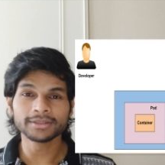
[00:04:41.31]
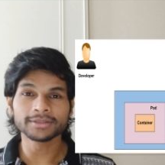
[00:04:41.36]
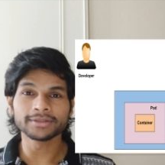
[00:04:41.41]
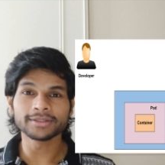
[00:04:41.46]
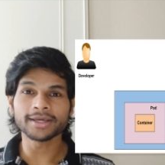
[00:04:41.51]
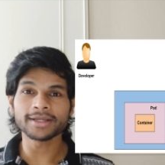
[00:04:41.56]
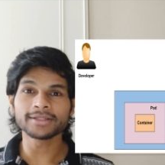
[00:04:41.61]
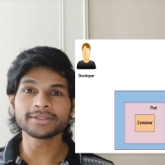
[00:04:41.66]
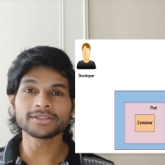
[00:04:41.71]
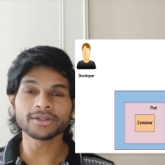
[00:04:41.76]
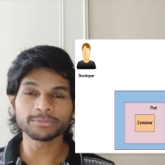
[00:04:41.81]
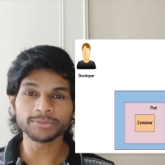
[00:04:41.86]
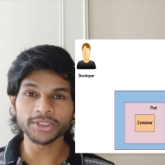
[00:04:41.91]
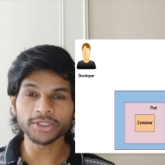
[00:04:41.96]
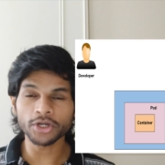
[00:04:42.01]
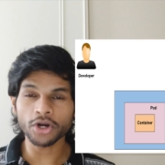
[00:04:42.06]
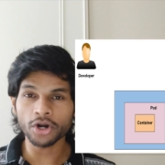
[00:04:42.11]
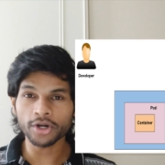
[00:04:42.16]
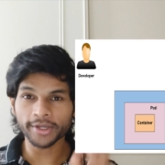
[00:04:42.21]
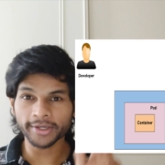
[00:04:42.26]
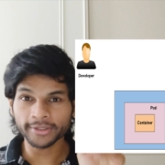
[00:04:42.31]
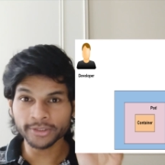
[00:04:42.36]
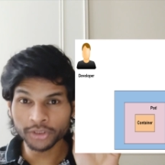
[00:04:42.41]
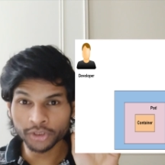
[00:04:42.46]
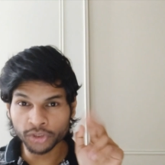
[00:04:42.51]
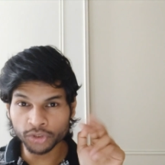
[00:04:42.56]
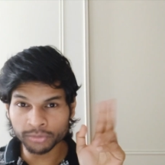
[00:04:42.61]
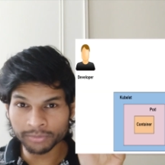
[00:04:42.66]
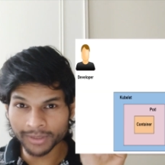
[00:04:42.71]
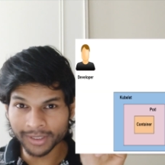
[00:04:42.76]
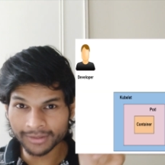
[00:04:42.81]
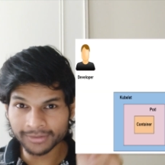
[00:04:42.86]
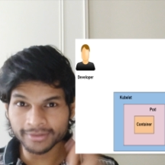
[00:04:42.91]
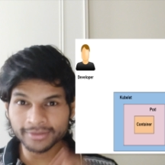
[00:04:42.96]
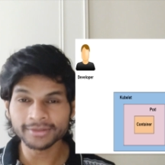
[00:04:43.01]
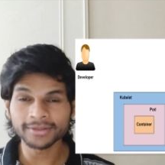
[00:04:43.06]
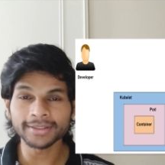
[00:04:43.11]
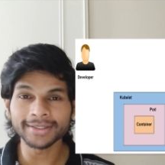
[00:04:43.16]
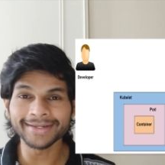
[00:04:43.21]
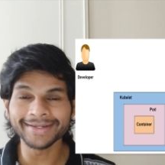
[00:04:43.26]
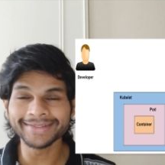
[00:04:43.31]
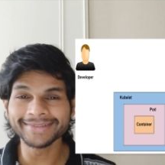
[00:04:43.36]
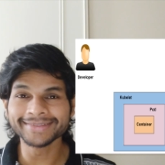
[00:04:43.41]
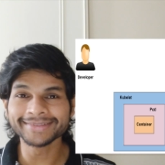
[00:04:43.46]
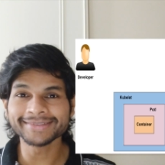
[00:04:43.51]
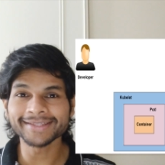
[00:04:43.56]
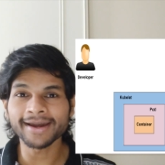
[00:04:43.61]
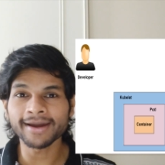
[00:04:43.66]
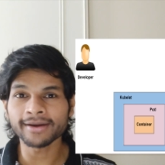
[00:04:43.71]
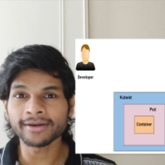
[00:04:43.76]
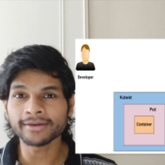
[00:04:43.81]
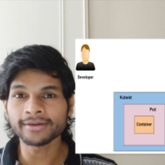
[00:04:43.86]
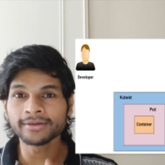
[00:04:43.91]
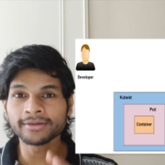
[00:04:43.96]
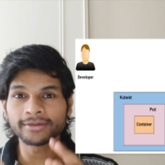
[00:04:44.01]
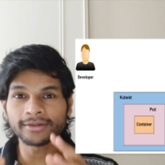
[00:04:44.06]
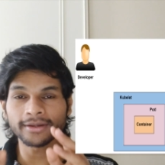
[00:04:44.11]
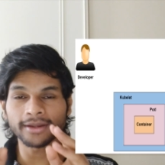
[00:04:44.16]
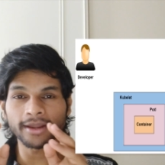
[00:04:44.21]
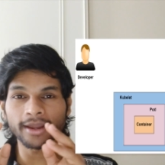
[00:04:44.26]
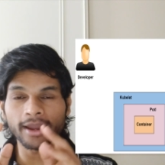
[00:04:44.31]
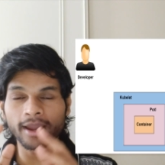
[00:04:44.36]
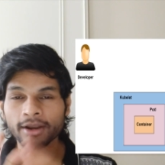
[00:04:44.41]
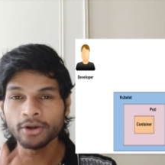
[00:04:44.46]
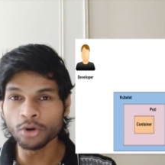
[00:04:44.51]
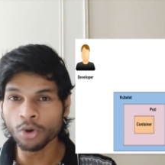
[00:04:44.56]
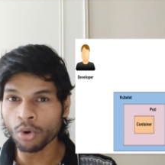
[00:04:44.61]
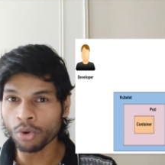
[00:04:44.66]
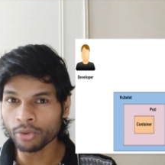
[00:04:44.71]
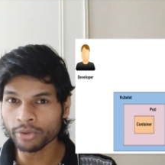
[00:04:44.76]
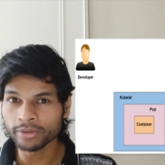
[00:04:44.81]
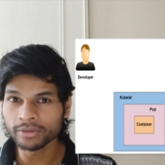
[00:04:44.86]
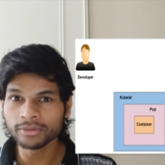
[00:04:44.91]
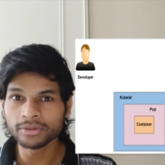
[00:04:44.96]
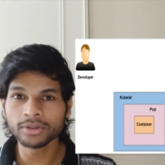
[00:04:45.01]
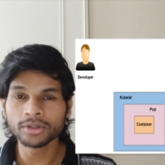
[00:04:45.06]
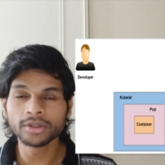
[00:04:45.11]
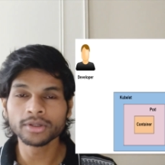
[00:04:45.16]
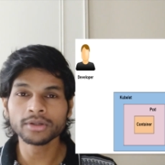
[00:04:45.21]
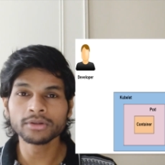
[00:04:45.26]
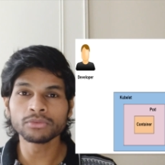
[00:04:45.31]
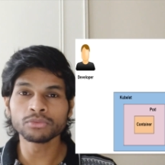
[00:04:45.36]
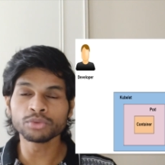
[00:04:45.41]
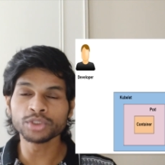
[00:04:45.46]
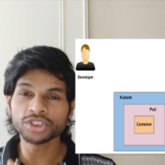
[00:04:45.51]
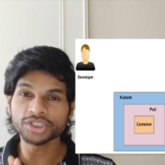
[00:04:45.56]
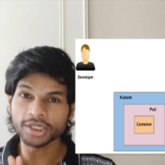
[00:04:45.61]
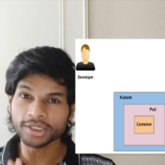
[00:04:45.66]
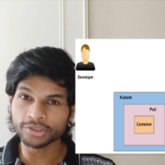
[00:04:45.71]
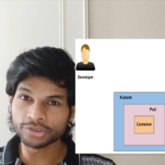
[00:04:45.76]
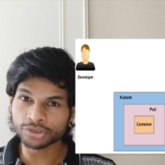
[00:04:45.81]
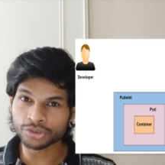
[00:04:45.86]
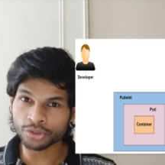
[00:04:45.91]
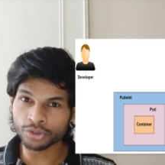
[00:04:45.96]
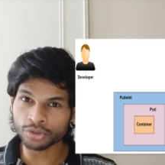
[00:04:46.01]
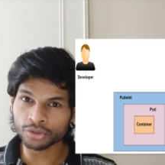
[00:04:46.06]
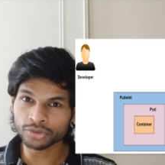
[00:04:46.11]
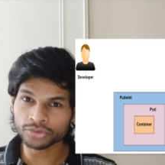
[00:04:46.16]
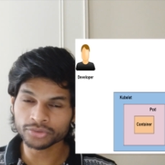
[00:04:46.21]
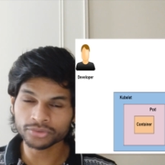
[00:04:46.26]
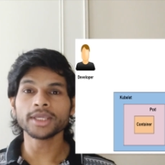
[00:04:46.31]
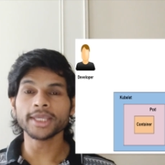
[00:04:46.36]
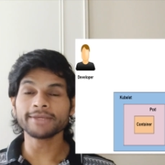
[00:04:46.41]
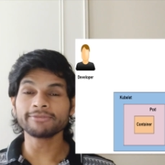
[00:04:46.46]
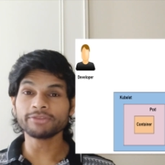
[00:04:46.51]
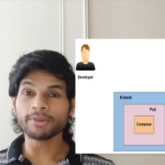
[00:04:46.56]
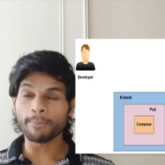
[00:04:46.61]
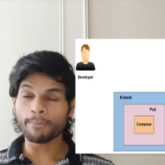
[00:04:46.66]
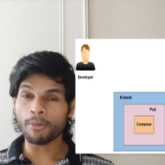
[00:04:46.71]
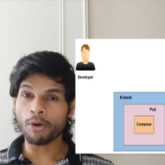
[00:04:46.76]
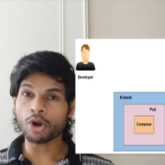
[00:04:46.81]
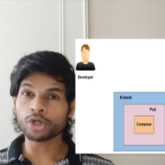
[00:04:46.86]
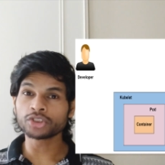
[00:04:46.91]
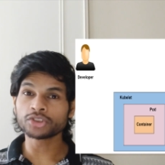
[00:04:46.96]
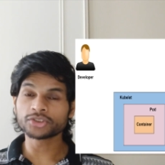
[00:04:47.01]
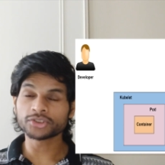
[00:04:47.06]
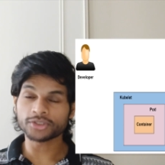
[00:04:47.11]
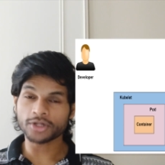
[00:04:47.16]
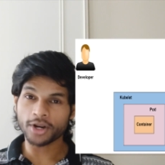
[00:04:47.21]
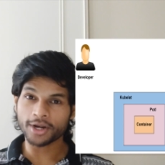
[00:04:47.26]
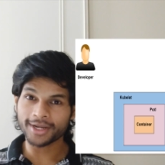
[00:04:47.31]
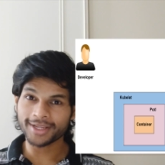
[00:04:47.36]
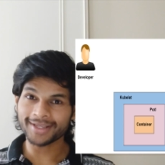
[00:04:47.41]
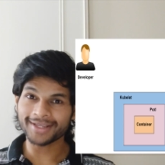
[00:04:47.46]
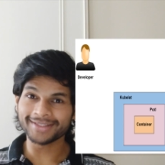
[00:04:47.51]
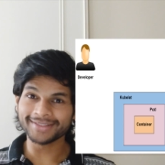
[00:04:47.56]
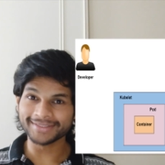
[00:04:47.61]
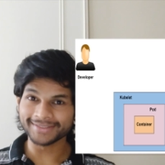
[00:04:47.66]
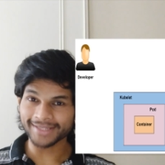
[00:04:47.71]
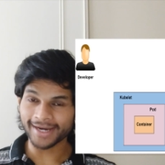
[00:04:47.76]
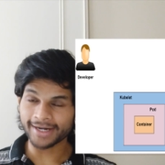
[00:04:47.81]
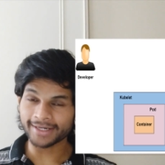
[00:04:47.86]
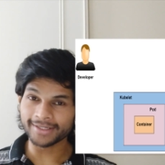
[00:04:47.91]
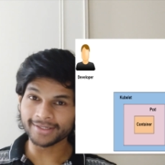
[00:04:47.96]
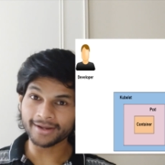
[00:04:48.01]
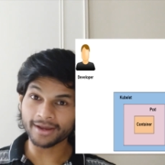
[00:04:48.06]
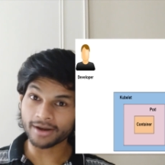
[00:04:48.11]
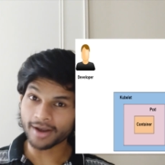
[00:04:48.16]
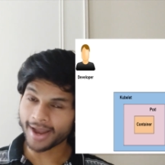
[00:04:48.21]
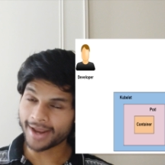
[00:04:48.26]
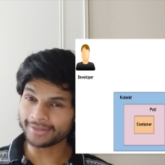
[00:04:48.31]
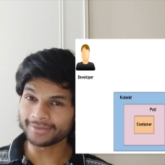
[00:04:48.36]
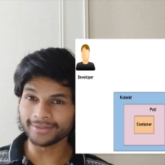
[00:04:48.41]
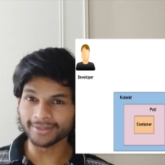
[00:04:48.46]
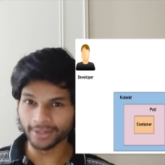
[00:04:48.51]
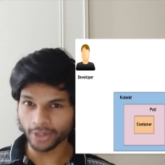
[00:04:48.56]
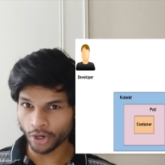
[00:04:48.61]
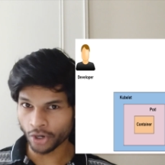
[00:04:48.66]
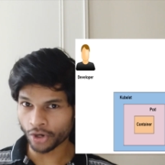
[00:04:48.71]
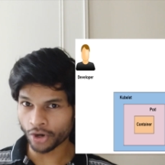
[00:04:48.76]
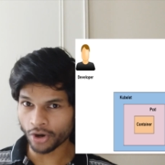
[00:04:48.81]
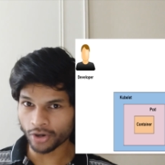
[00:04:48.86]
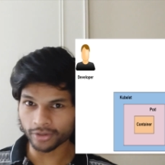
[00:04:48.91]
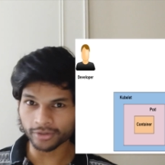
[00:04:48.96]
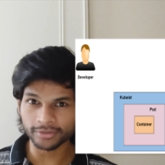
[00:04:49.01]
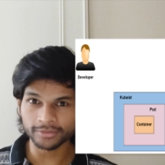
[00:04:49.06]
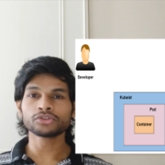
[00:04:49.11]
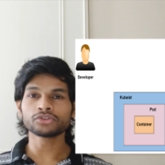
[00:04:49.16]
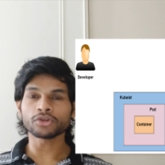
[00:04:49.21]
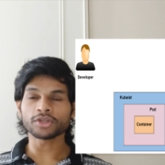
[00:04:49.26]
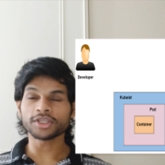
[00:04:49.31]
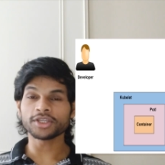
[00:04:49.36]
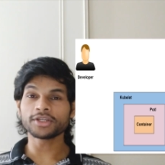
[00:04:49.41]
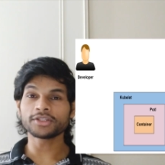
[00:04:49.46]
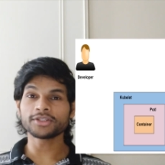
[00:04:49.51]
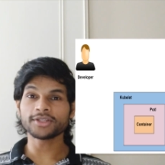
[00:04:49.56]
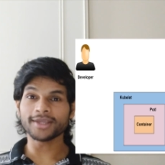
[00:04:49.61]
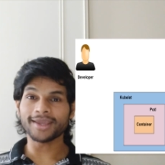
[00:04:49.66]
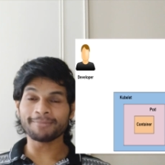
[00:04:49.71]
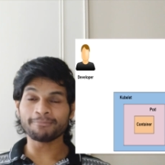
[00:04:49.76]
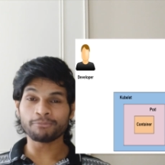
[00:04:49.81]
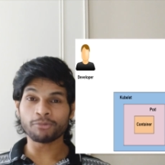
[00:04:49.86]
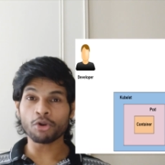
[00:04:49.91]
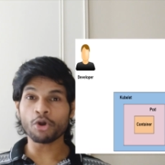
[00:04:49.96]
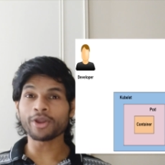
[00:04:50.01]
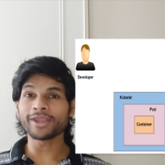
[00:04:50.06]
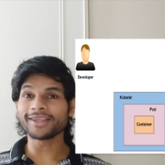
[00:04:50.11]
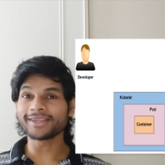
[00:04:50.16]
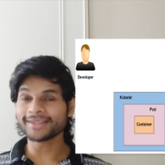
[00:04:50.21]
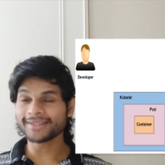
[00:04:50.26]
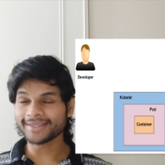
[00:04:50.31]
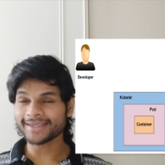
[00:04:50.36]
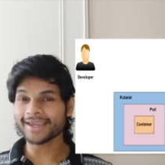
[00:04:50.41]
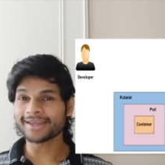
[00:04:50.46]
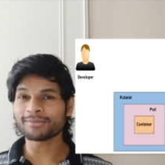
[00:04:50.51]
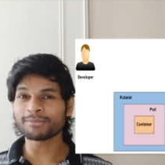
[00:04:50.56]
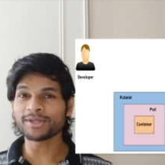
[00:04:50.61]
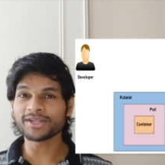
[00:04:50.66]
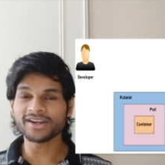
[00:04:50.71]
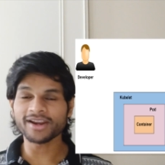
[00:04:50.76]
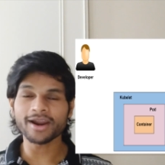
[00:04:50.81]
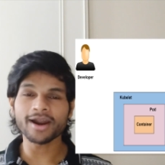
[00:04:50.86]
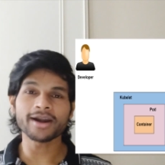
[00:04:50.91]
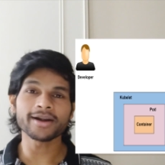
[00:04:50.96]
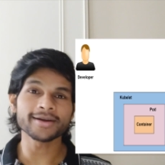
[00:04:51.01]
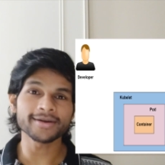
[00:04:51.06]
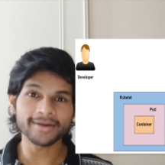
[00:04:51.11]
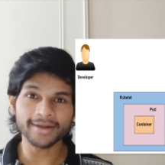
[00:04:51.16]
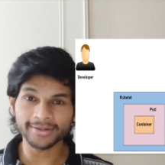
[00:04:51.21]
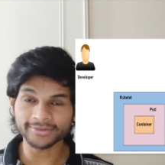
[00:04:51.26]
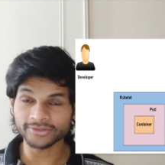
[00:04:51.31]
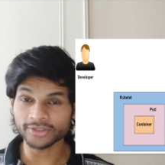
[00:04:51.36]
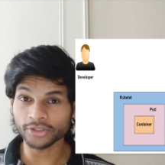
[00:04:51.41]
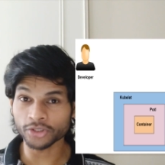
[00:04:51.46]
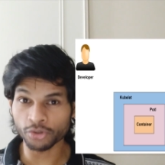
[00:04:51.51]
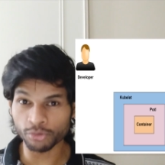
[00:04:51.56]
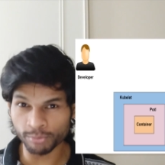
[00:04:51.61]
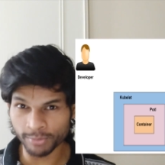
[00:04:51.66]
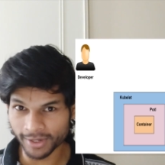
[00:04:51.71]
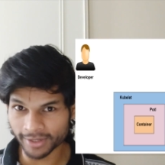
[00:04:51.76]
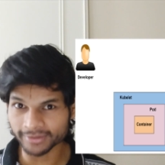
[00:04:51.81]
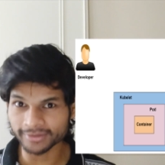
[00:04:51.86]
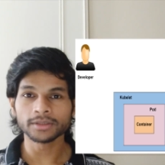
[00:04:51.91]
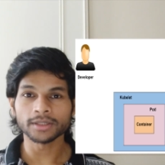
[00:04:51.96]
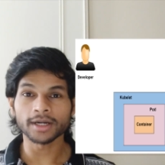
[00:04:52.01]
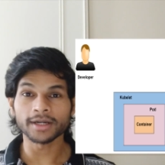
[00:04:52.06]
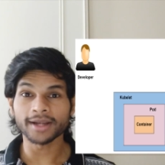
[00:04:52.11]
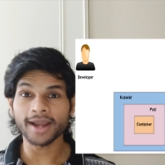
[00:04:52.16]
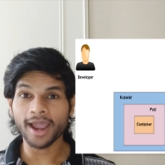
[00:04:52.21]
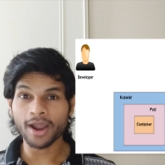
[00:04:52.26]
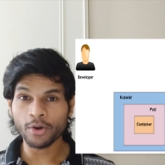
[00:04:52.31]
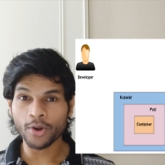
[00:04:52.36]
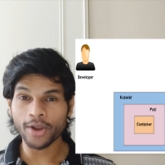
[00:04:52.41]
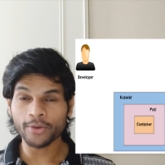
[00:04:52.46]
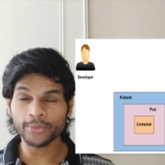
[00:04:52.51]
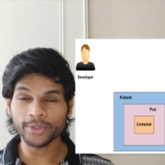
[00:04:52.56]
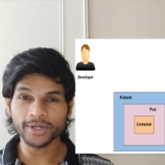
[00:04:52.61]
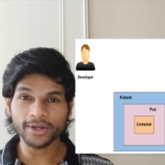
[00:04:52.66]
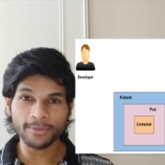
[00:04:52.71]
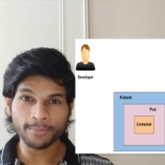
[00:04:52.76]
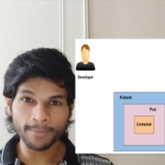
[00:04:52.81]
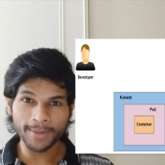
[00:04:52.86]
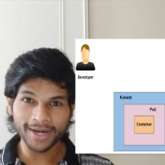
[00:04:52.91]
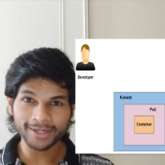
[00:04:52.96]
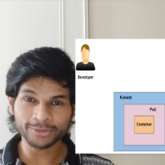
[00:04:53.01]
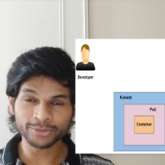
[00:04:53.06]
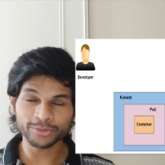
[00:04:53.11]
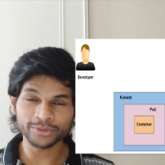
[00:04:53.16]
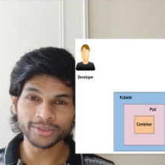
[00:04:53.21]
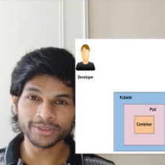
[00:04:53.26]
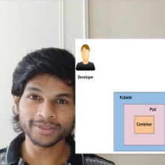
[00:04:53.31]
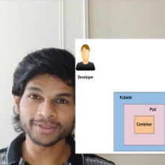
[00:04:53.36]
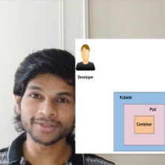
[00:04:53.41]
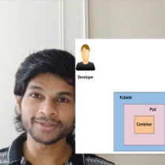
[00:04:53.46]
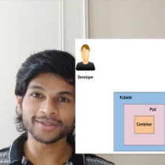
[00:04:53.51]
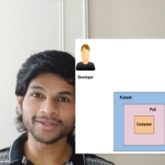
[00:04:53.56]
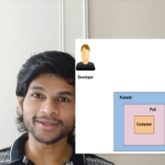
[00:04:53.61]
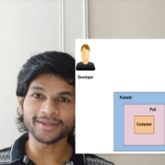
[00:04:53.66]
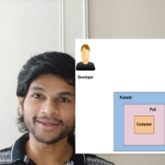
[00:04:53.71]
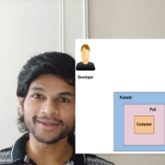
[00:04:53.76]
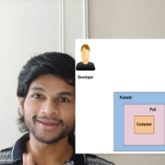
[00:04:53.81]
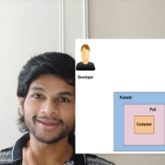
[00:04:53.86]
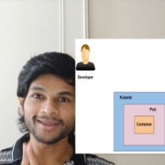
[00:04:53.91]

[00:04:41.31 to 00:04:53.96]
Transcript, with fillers: there is something called a kubelet inside a node which ensures if the pods running inside it are healthy or not. So here the employee can be regarded as the kubelet. And now I will come back to the